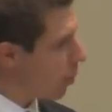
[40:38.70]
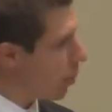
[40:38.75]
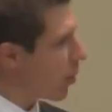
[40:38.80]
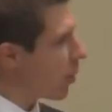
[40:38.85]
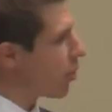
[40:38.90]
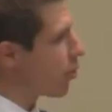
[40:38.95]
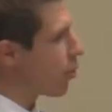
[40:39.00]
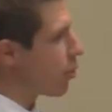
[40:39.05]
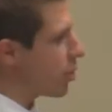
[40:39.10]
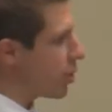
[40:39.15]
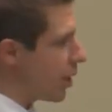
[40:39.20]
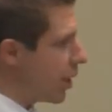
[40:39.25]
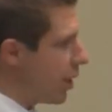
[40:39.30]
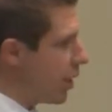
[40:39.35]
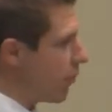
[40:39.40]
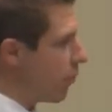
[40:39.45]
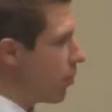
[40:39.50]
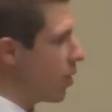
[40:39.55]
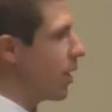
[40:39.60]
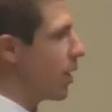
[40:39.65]
up in 13
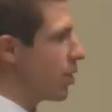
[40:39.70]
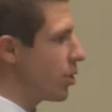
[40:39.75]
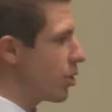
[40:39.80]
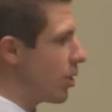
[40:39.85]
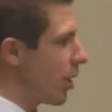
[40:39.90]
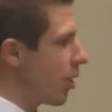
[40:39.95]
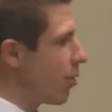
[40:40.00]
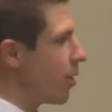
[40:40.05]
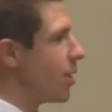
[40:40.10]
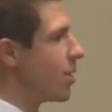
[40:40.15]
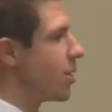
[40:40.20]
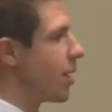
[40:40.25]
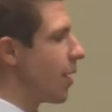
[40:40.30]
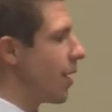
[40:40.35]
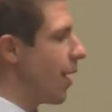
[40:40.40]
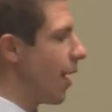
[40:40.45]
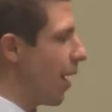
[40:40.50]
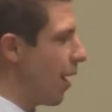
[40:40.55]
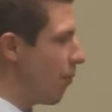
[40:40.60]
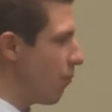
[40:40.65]
different dictionaries,
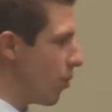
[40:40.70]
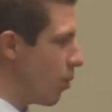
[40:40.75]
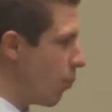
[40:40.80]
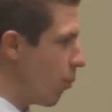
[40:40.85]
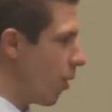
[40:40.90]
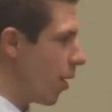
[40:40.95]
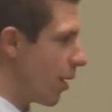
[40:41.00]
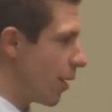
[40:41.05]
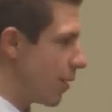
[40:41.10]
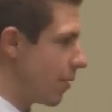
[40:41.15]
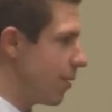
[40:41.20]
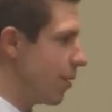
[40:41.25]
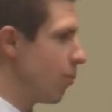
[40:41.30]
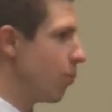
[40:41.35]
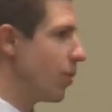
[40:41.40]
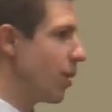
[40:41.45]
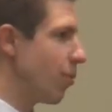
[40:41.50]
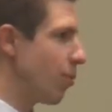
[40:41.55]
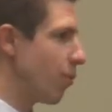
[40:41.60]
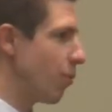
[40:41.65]
and every one,
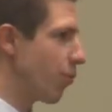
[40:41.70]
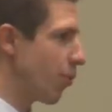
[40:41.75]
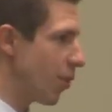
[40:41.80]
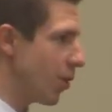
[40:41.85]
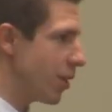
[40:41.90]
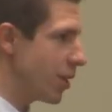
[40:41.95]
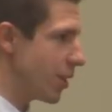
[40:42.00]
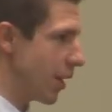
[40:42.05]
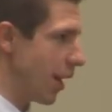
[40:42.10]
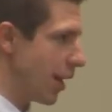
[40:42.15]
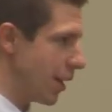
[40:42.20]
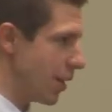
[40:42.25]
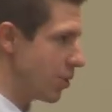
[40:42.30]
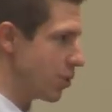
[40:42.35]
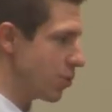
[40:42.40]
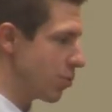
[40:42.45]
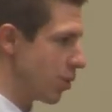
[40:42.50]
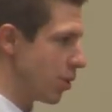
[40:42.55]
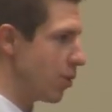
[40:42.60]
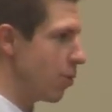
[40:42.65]
when they refer to
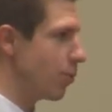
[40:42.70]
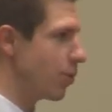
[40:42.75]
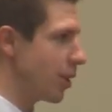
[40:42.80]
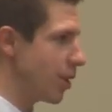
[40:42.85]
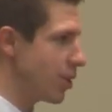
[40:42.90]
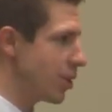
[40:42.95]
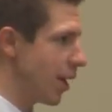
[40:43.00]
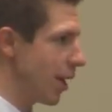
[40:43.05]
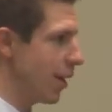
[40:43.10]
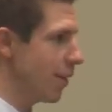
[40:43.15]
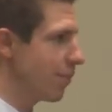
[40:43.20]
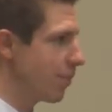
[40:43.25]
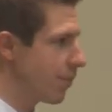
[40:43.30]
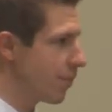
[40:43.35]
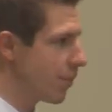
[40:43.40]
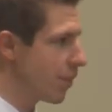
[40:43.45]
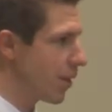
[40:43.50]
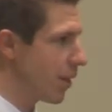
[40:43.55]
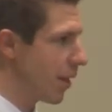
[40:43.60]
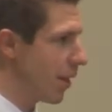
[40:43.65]
Titus 3, you know what they say?
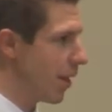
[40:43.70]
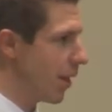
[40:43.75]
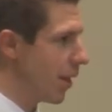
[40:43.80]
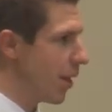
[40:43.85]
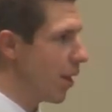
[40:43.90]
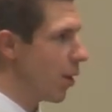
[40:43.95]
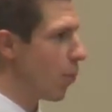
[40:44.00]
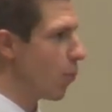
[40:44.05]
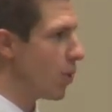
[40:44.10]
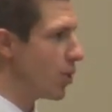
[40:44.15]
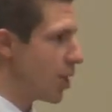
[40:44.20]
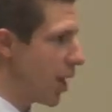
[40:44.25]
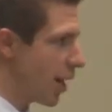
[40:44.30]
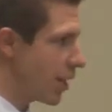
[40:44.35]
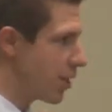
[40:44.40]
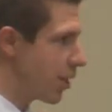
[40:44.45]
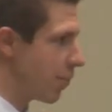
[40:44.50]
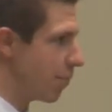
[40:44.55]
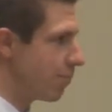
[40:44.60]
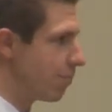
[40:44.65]

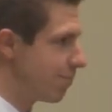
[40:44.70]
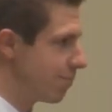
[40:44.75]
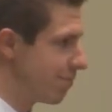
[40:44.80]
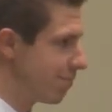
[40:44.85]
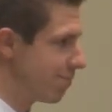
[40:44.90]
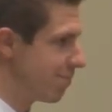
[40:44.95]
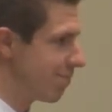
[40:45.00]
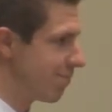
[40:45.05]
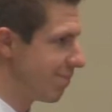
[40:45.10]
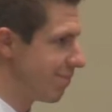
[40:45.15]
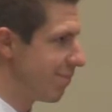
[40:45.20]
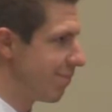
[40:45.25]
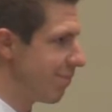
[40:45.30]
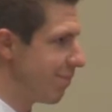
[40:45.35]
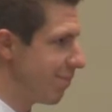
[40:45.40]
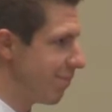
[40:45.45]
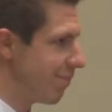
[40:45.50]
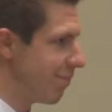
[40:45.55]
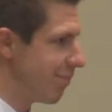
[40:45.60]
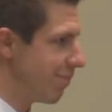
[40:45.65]
Reject them.
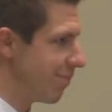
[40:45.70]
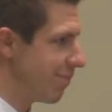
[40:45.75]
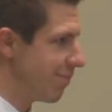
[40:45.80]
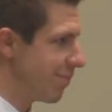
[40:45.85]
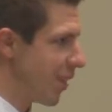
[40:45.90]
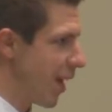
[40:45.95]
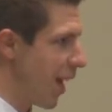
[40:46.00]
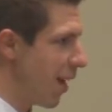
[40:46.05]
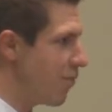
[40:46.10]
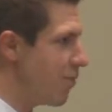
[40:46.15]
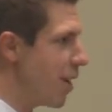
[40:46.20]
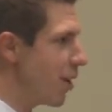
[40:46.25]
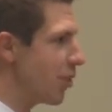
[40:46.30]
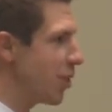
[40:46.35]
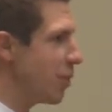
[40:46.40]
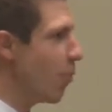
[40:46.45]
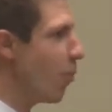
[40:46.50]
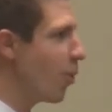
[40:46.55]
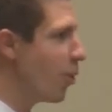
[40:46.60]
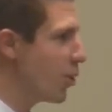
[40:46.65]
Have
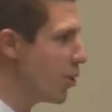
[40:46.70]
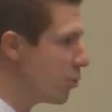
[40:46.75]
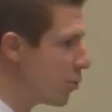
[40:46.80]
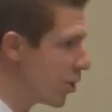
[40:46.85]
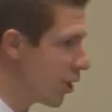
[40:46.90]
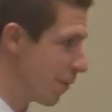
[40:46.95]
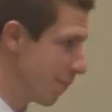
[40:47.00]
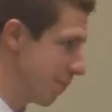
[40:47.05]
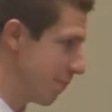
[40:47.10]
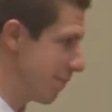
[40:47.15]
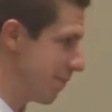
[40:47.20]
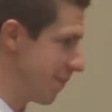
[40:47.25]
nothing more to do with them.